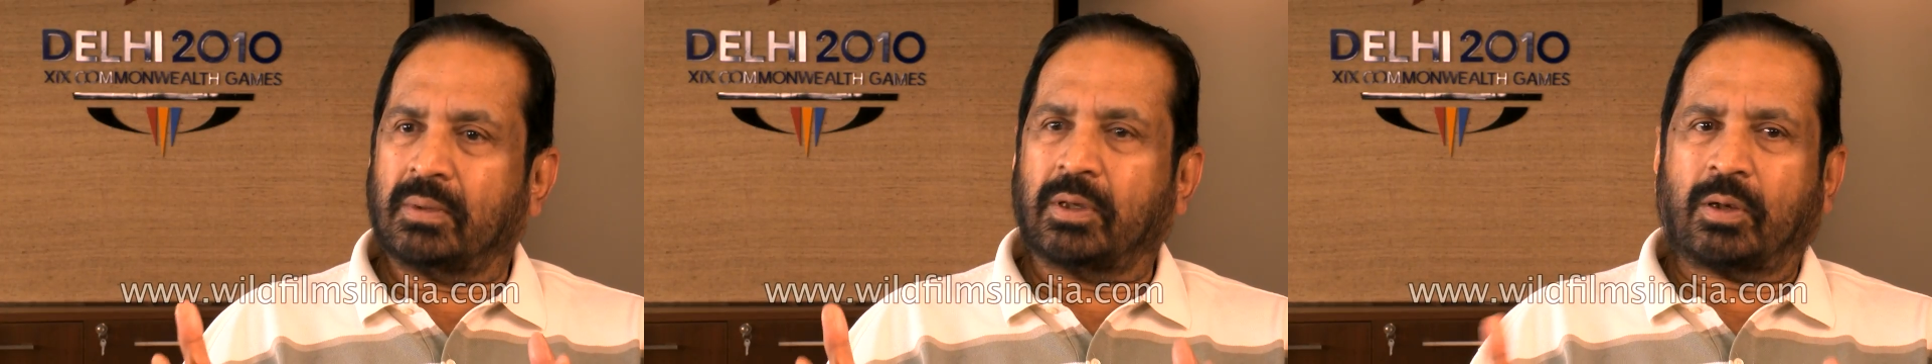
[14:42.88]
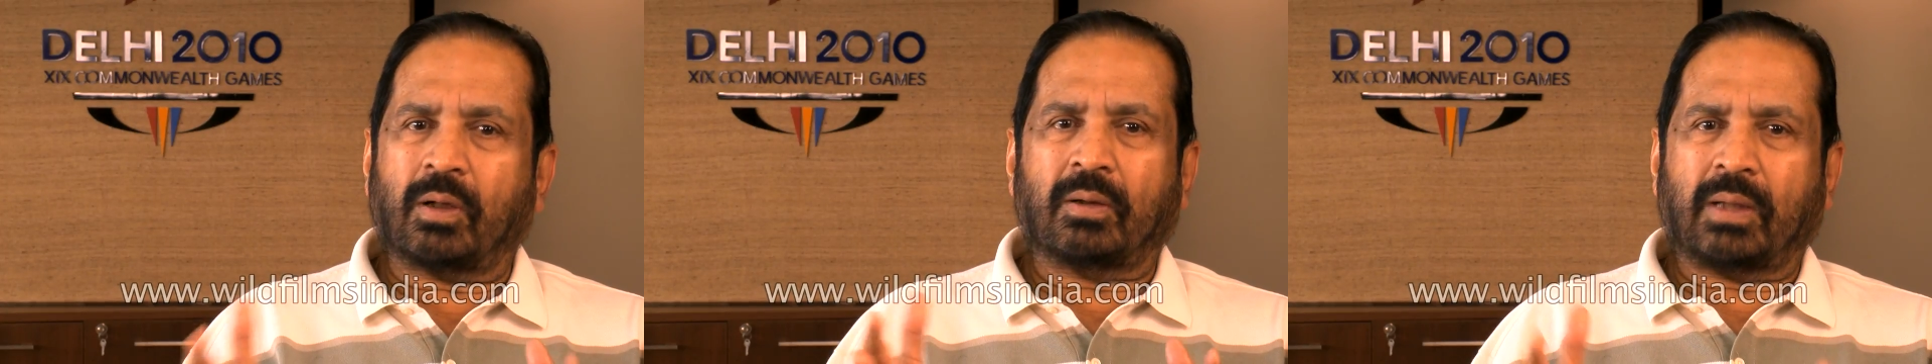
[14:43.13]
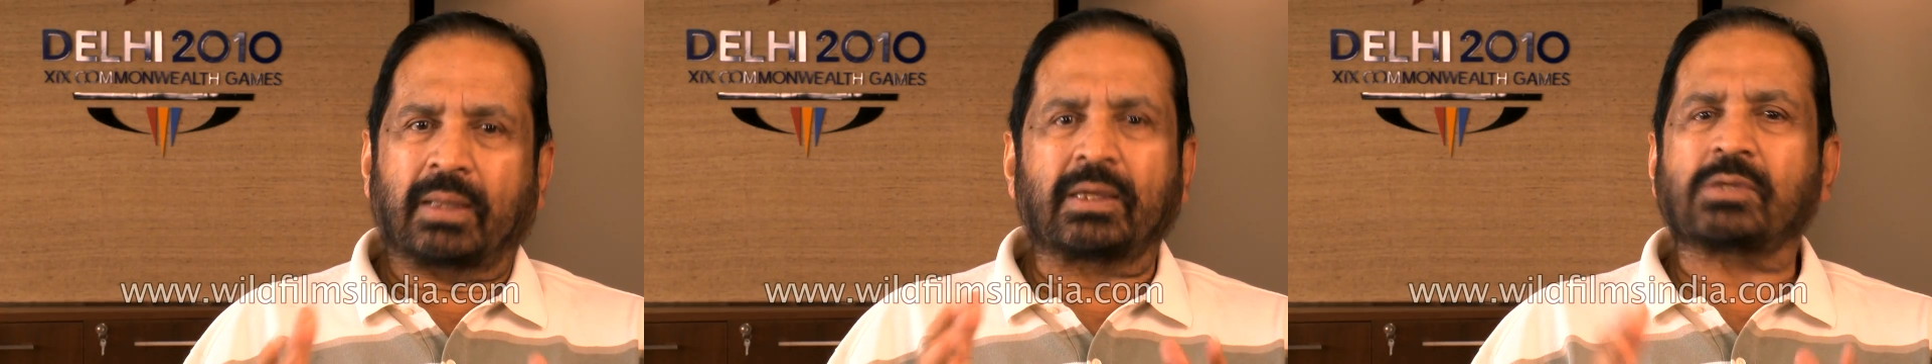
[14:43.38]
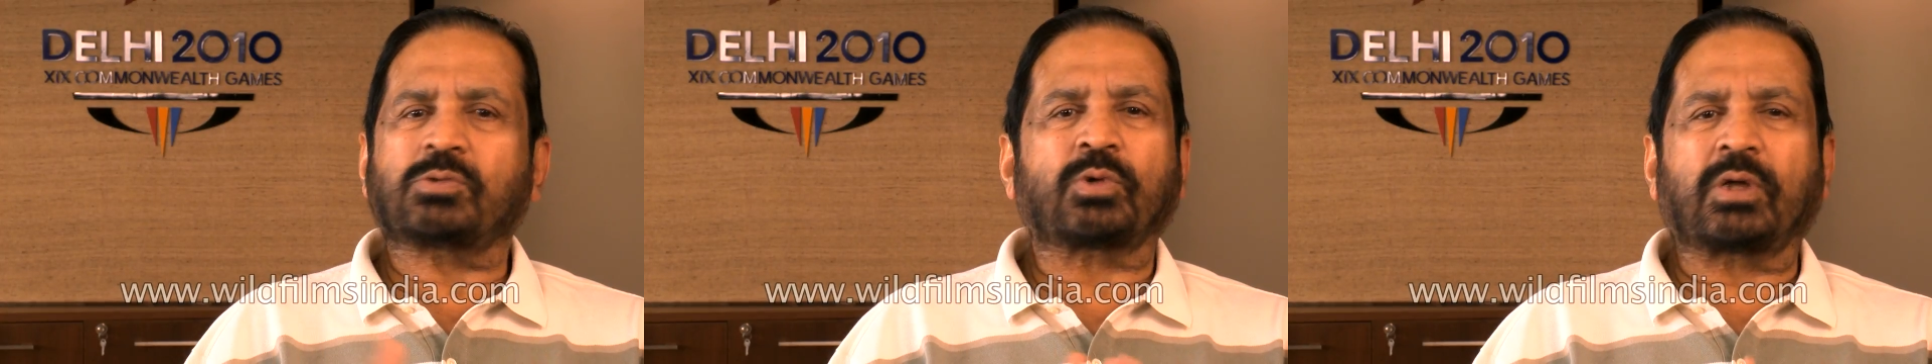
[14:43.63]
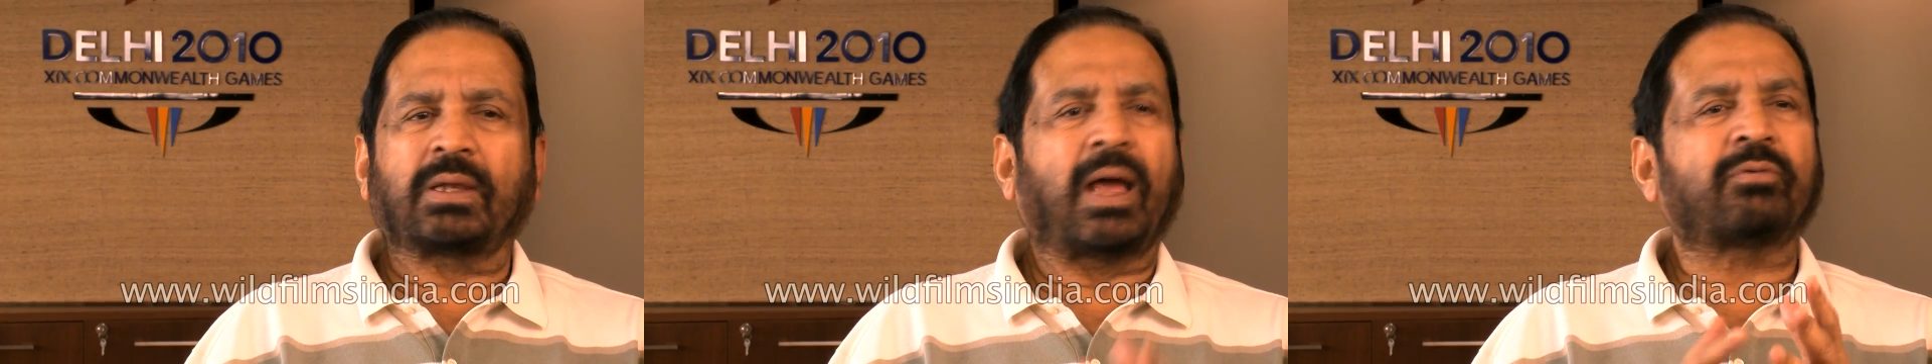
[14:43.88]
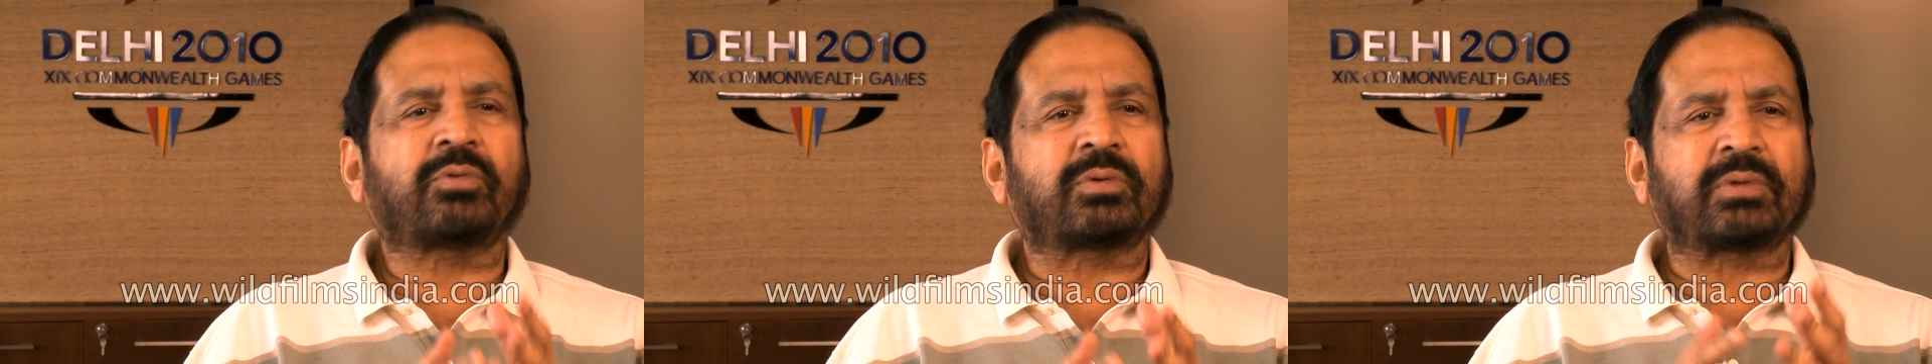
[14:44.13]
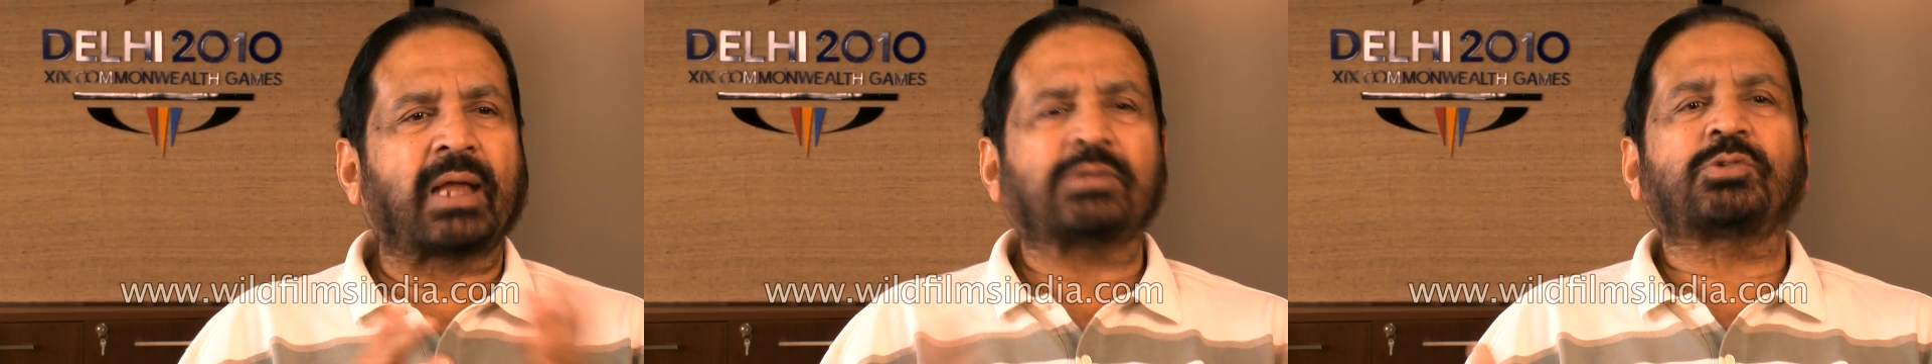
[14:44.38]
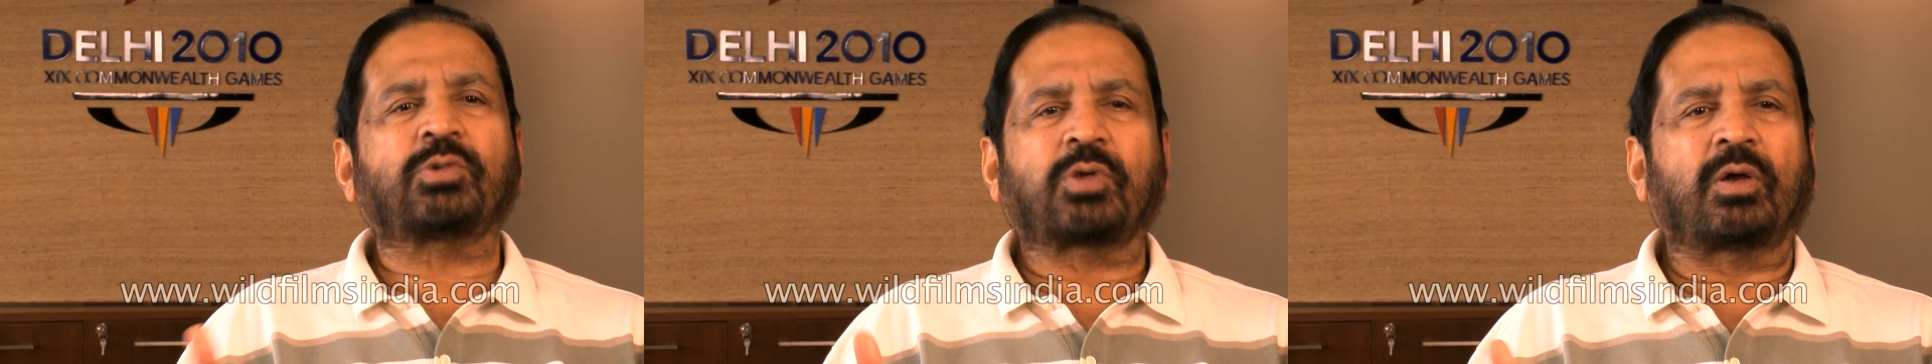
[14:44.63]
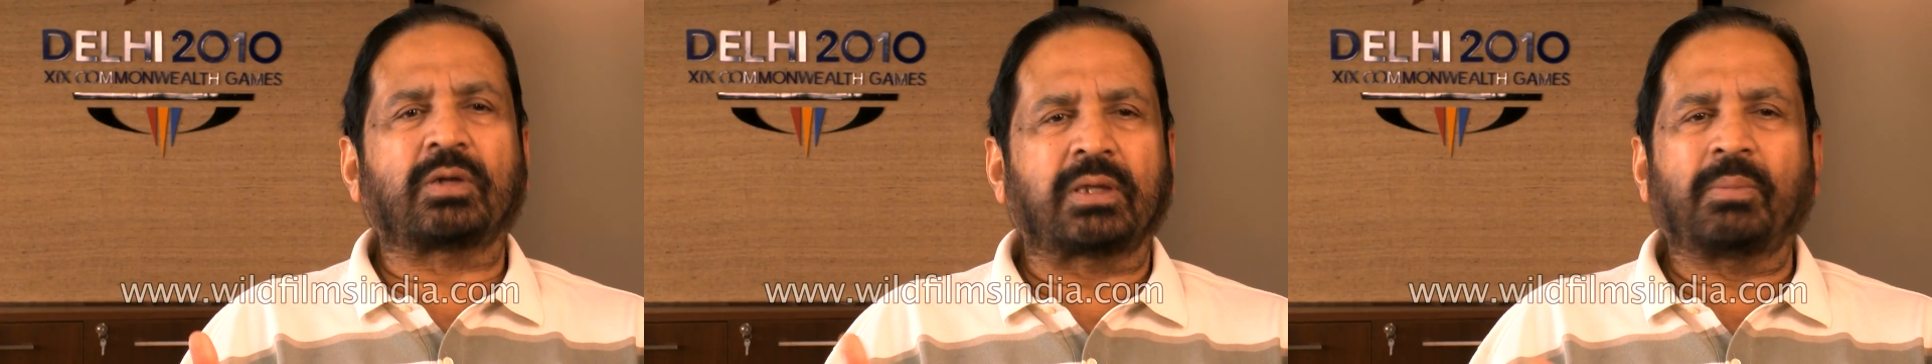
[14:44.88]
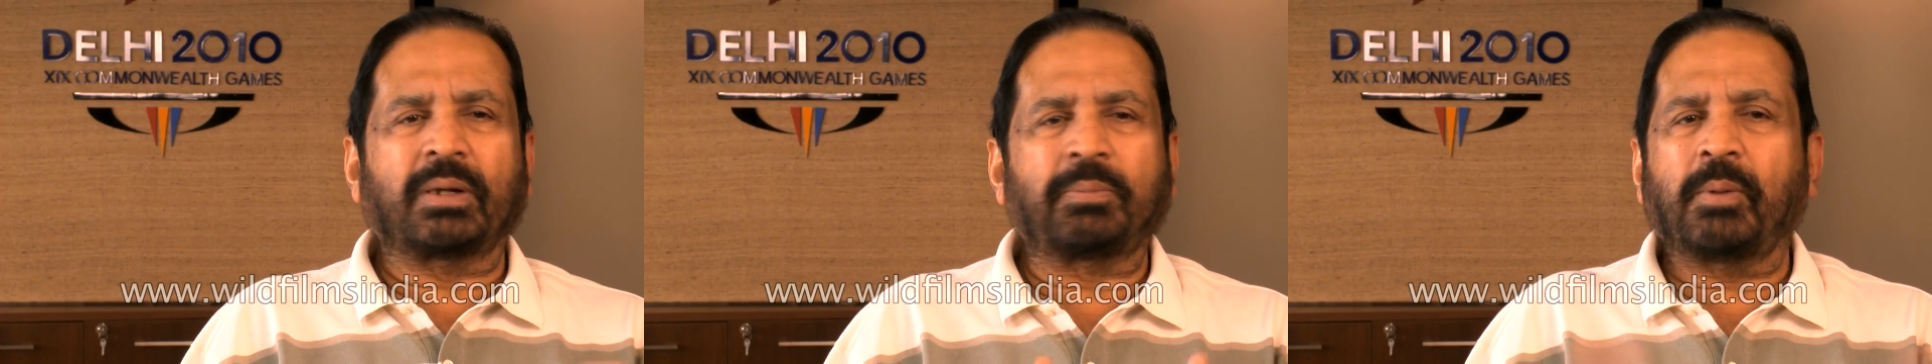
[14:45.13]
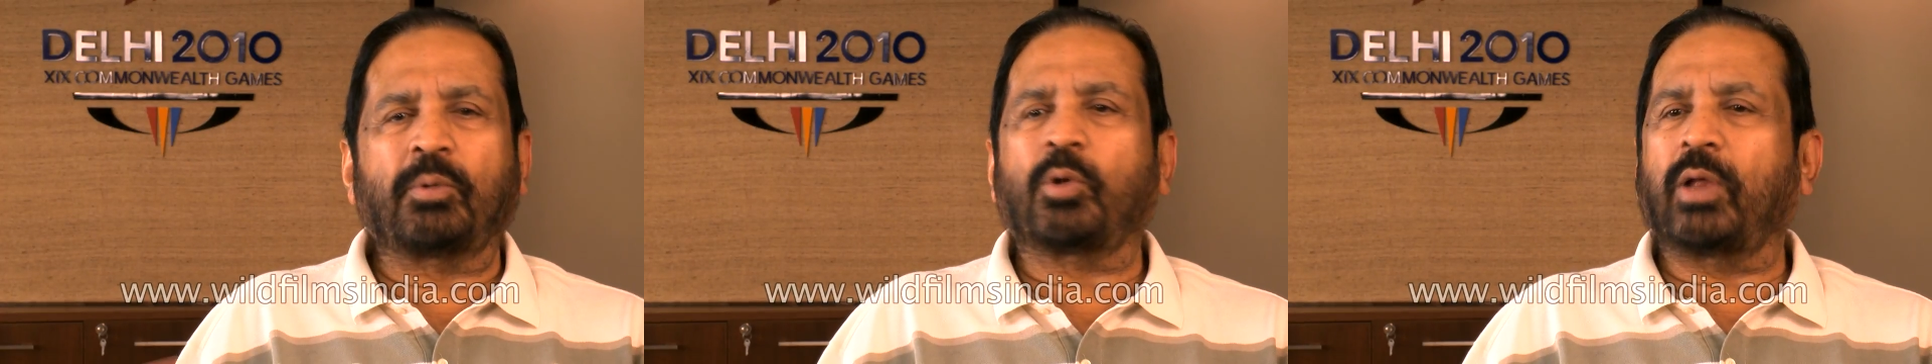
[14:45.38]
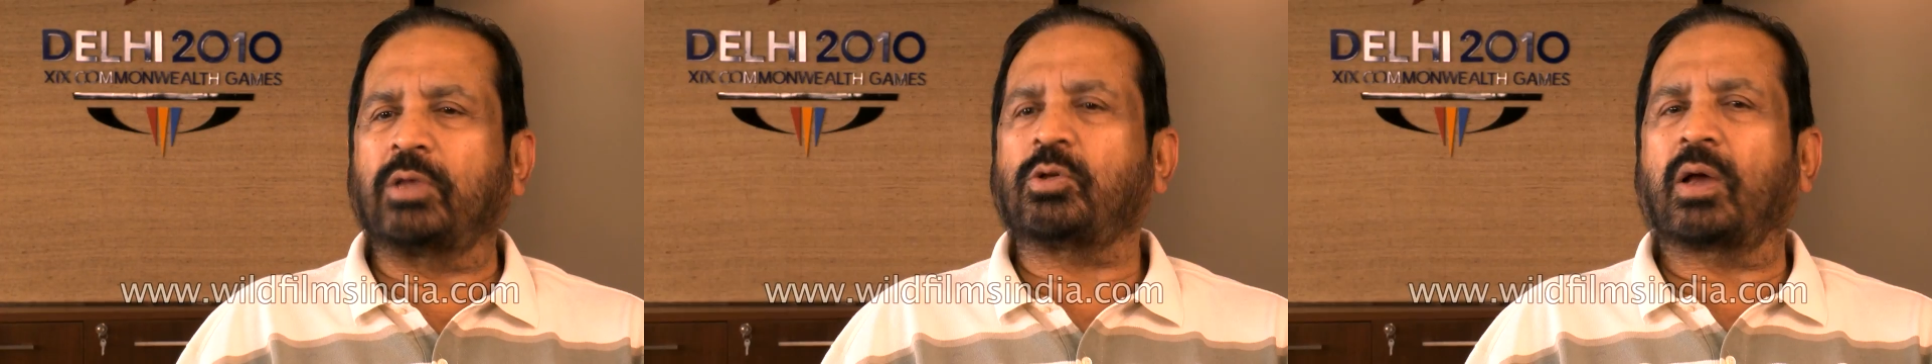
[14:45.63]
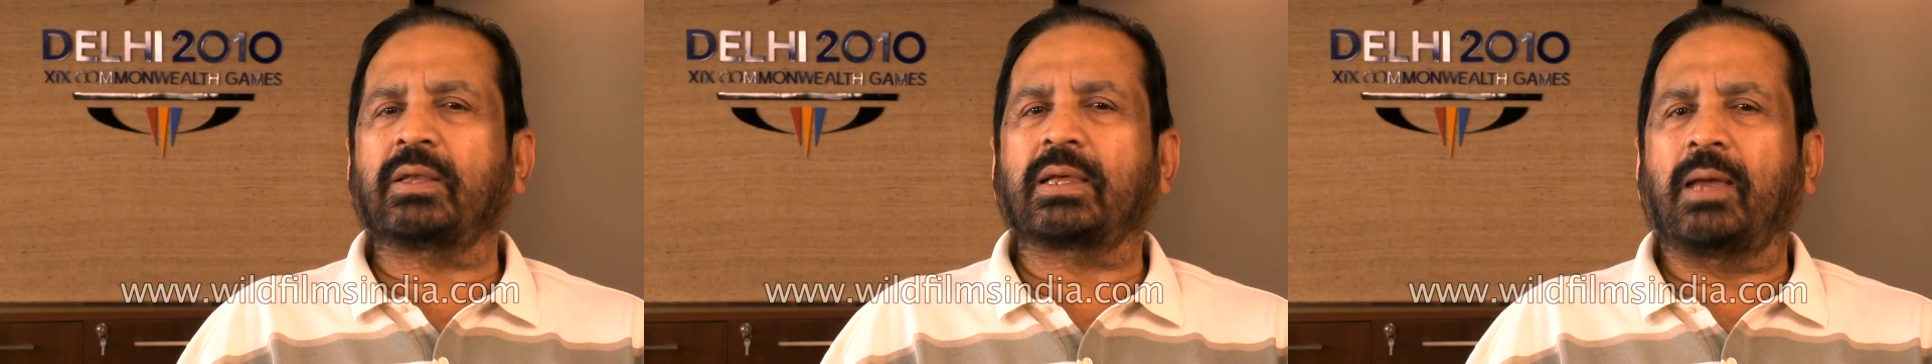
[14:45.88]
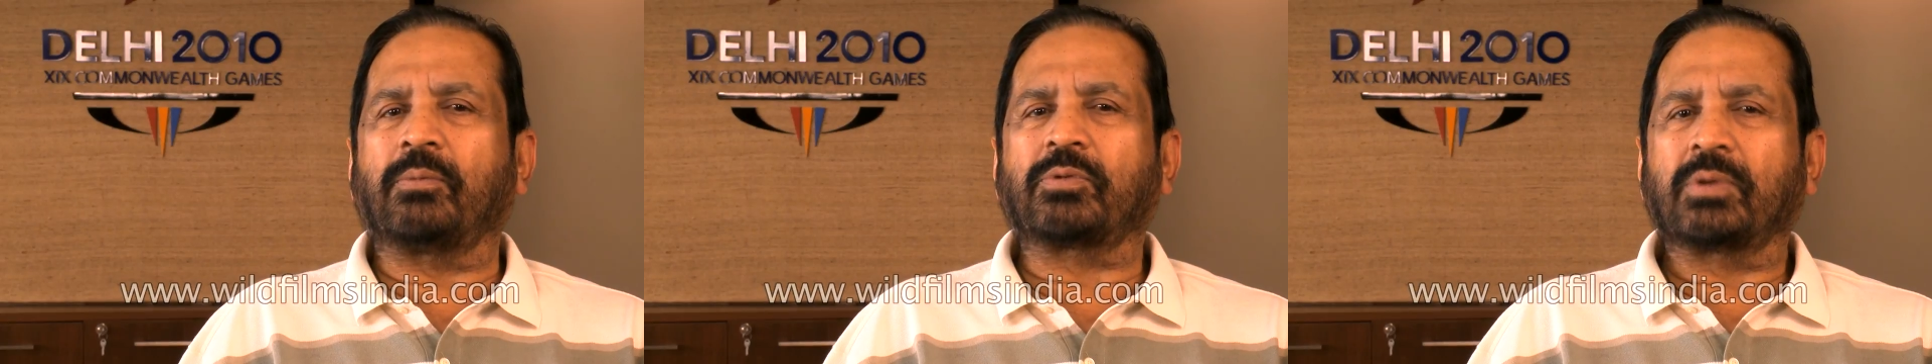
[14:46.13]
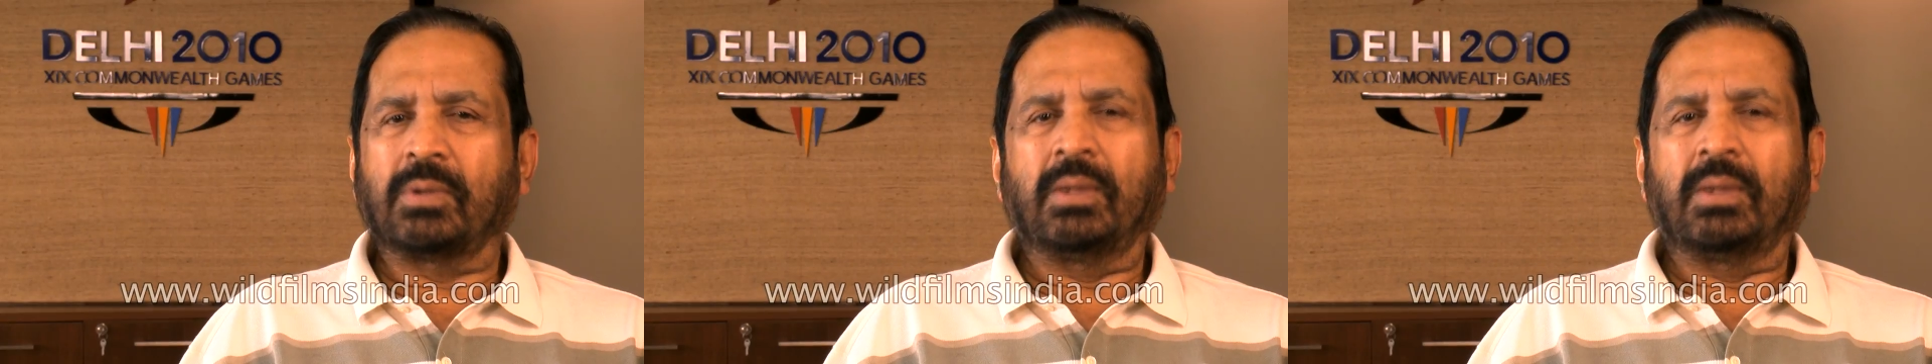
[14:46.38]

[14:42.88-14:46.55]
you know, otherwise you can have tight security, but people don't enjoy the games.